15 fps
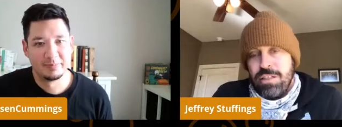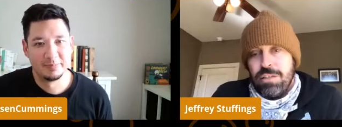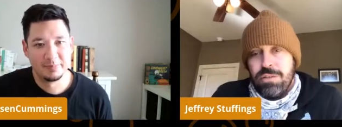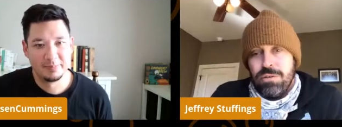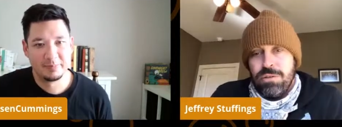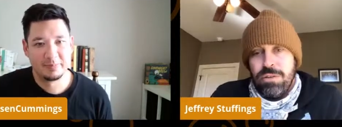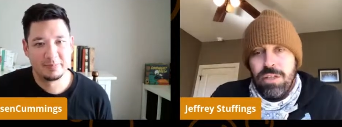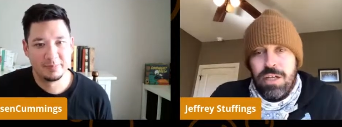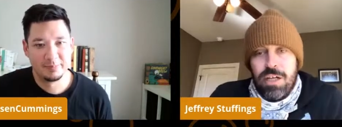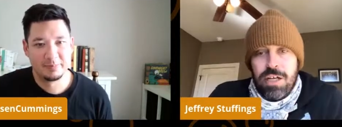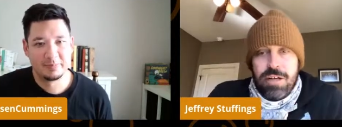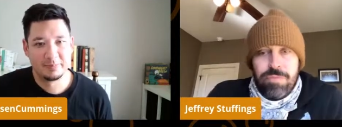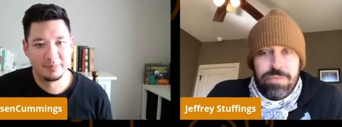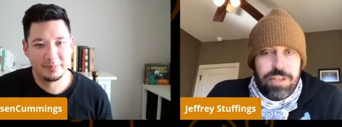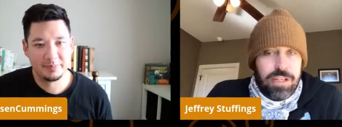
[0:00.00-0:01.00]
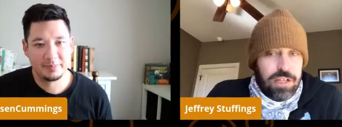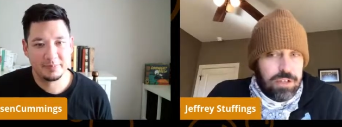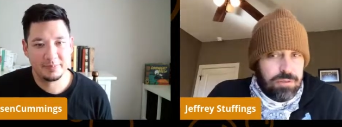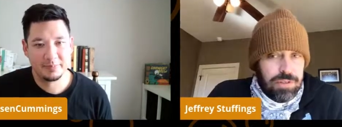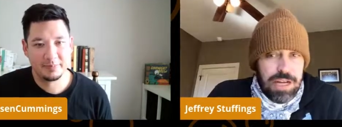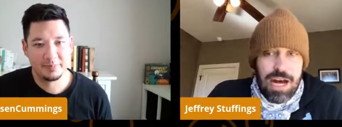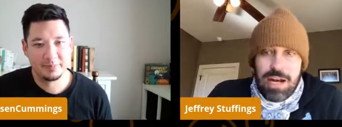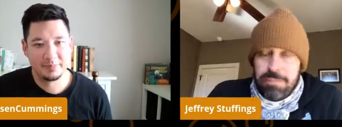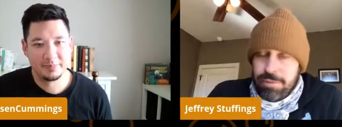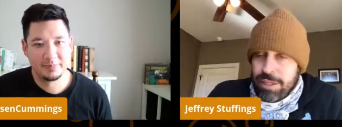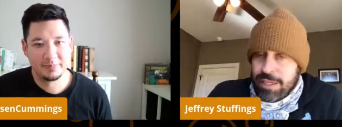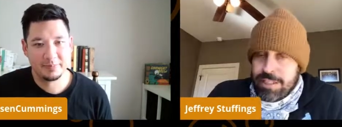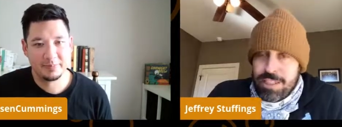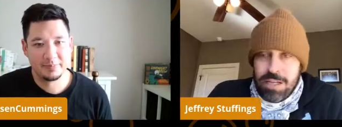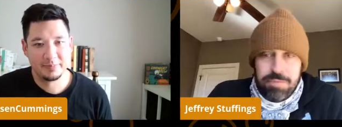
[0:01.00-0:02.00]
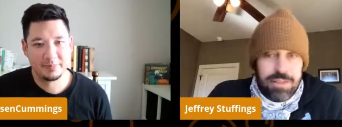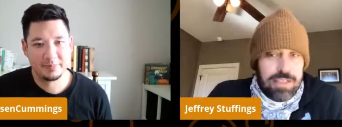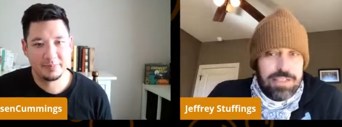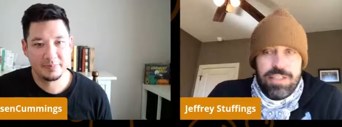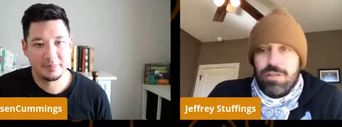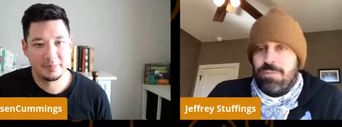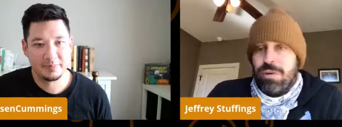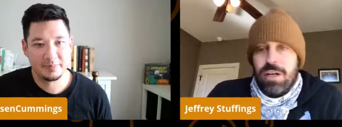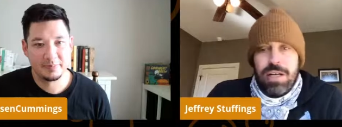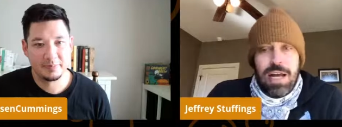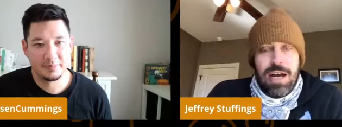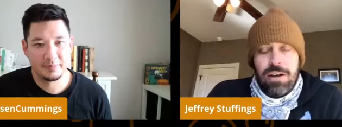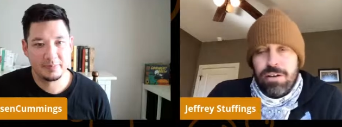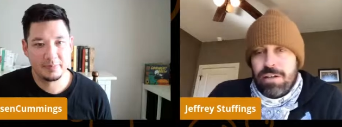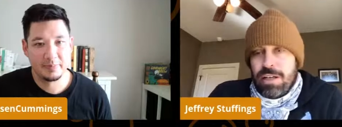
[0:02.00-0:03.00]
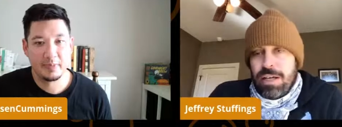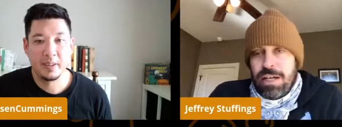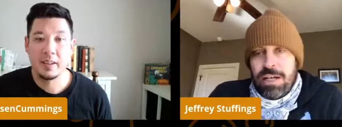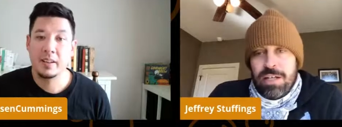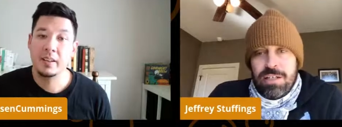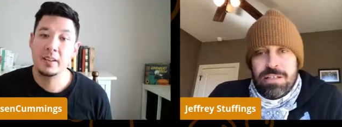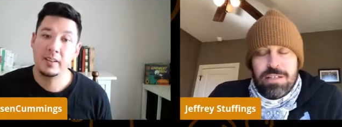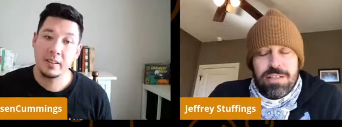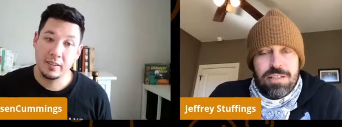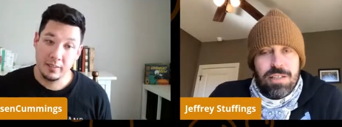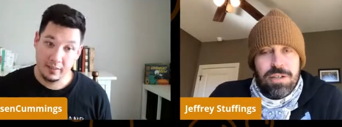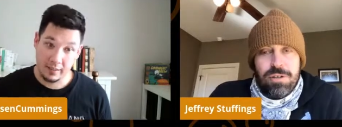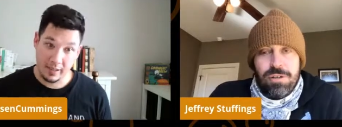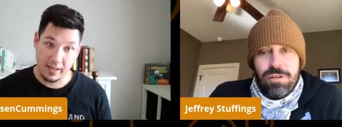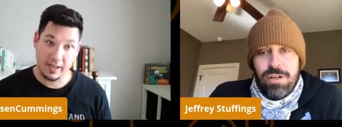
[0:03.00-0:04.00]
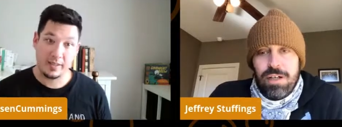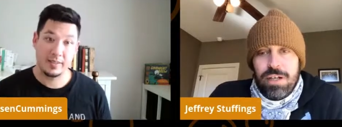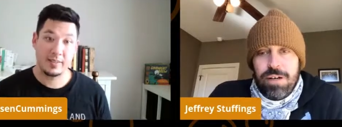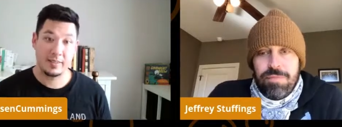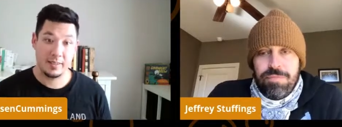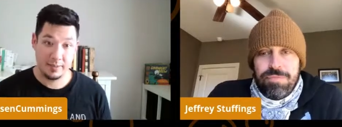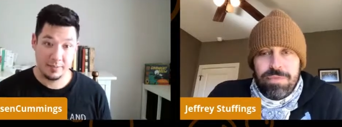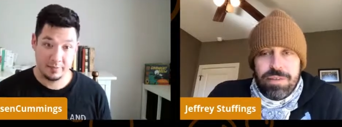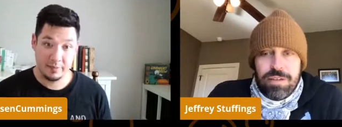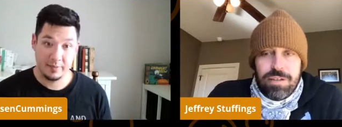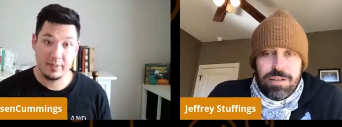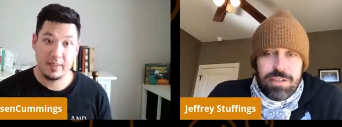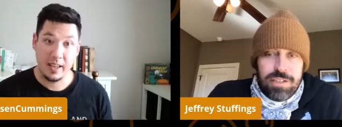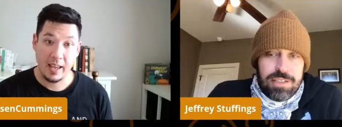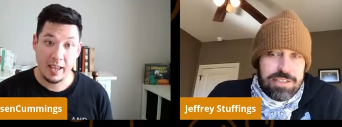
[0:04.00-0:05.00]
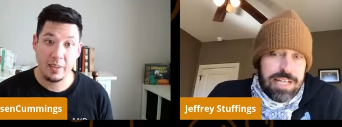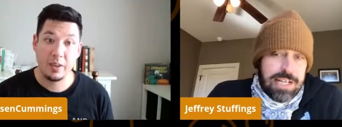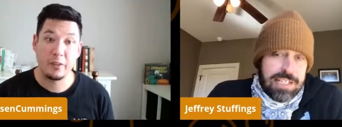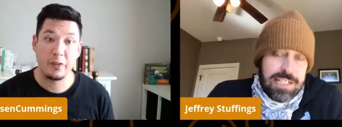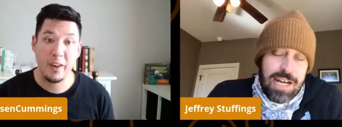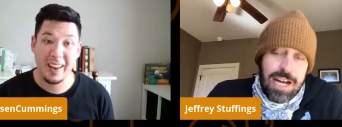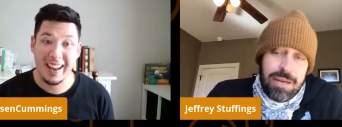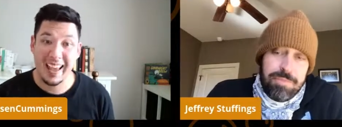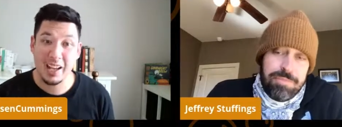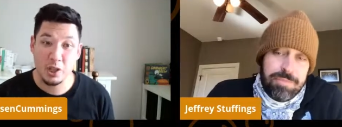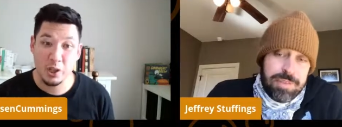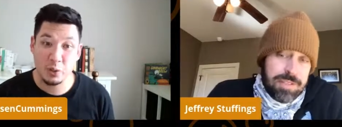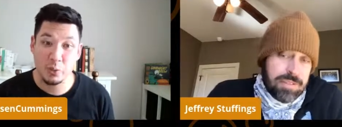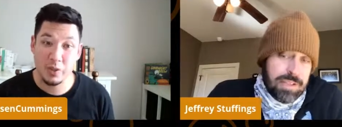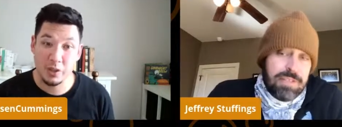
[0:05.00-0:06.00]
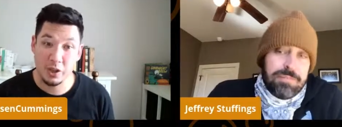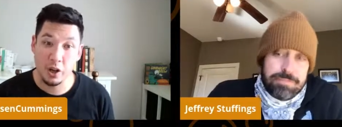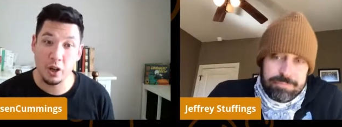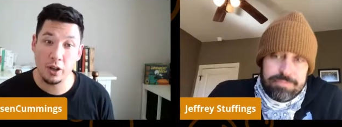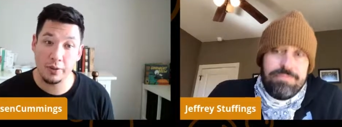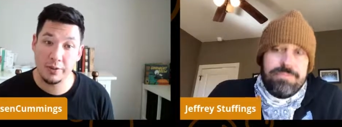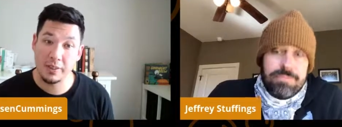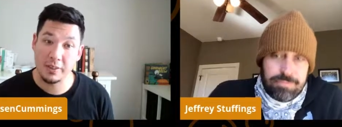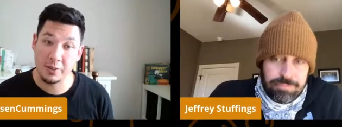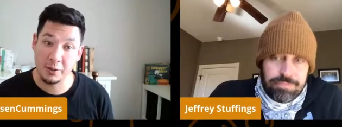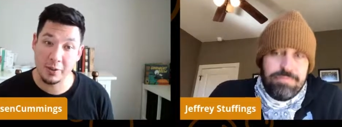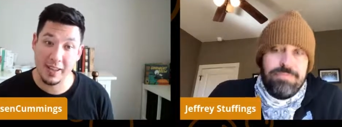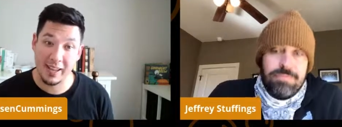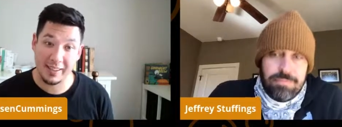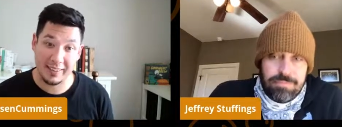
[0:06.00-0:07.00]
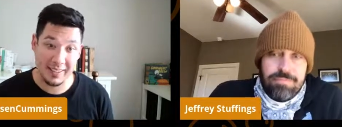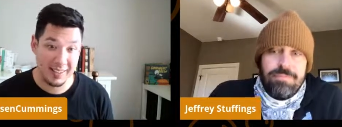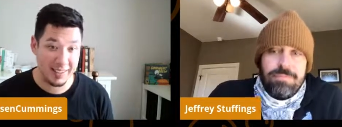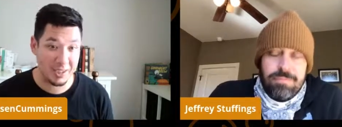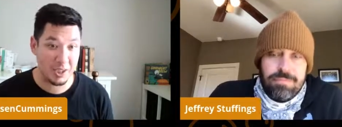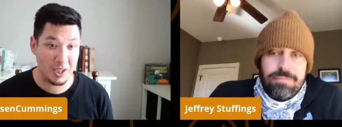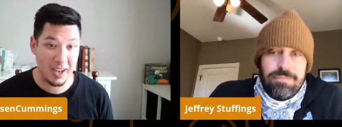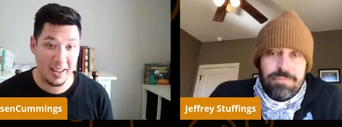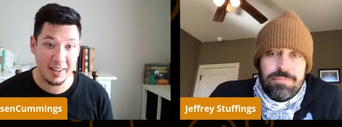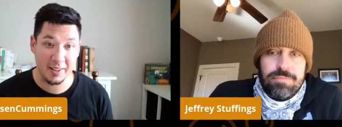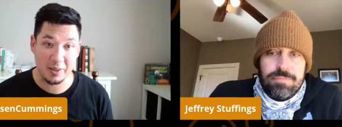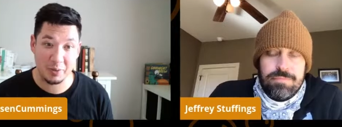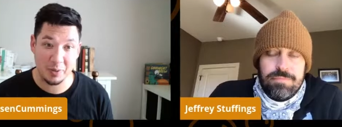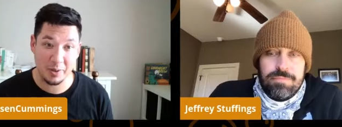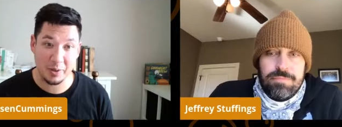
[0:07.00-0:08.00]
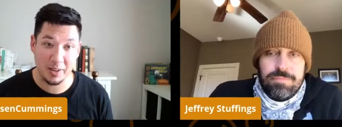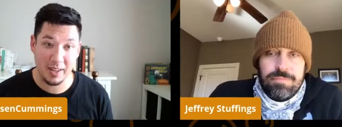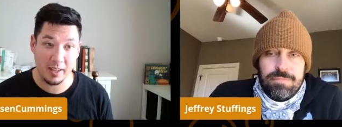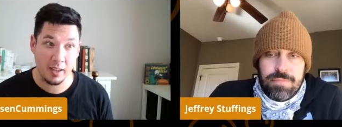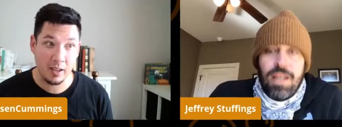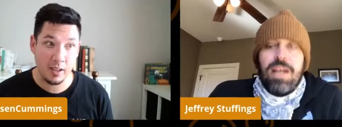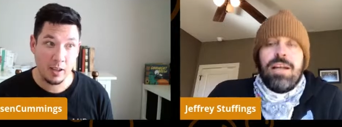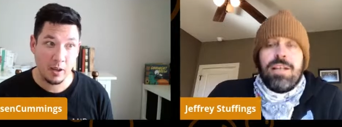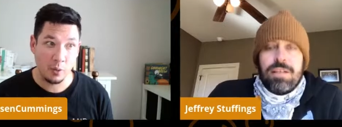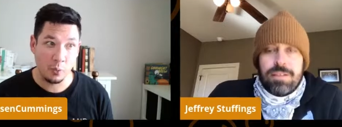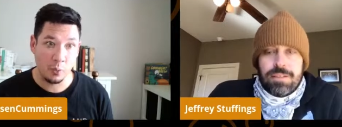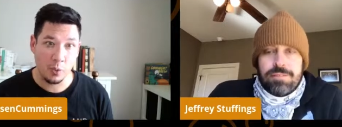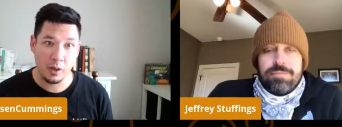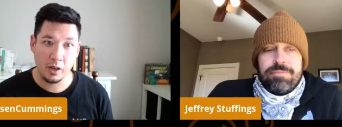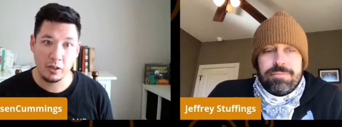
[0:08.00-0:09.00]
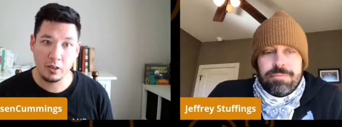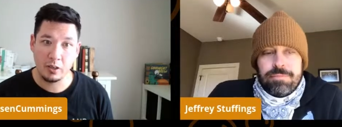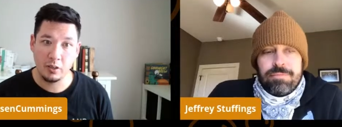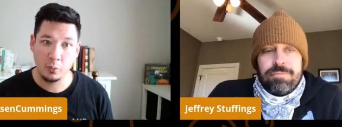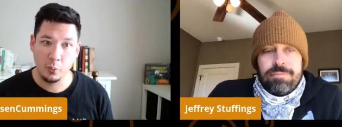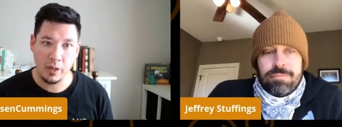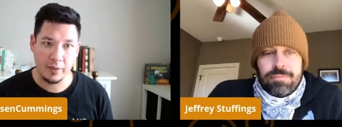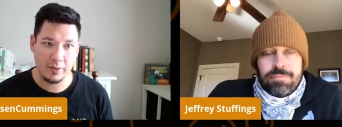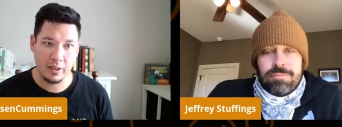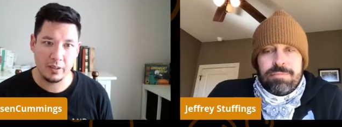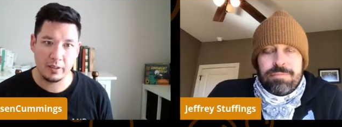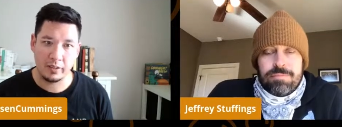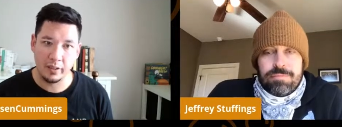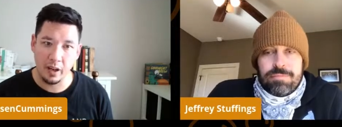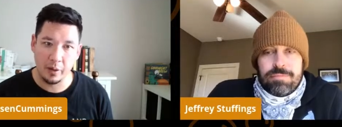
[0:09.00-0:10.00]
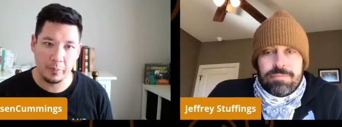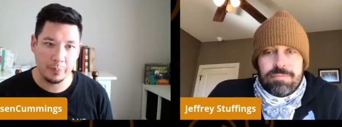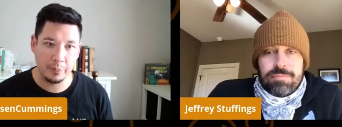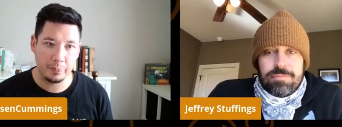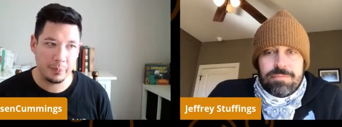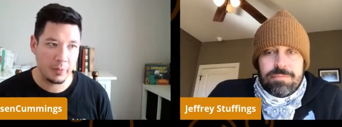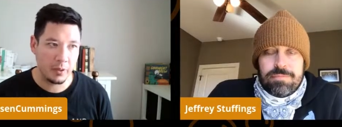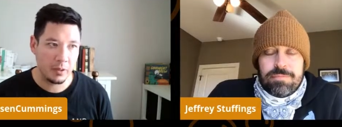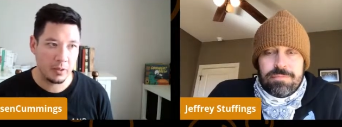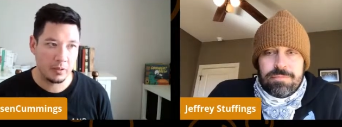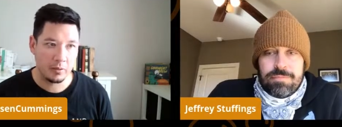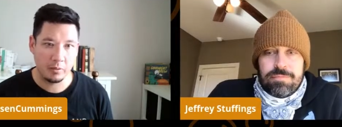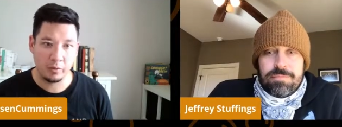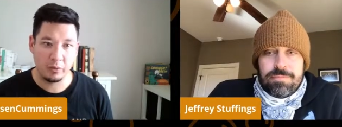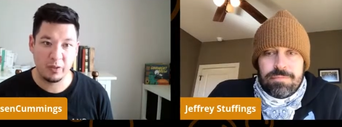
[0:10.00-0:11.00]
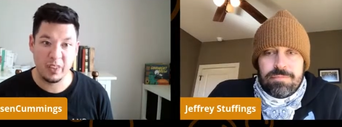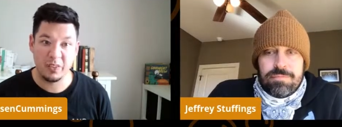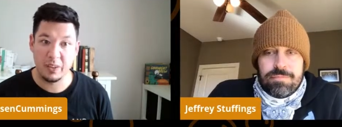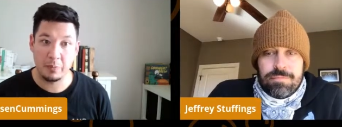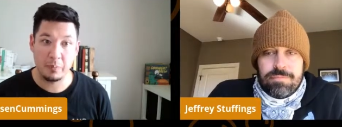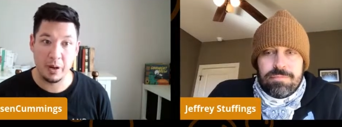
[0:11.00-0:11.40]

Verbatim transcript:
Speaker 1: to, you know, not blend something that didn't work out. And so yes, and the
Speaker 2: financial resolve to do that. That's a challenge when you're like, we're we have to dump 50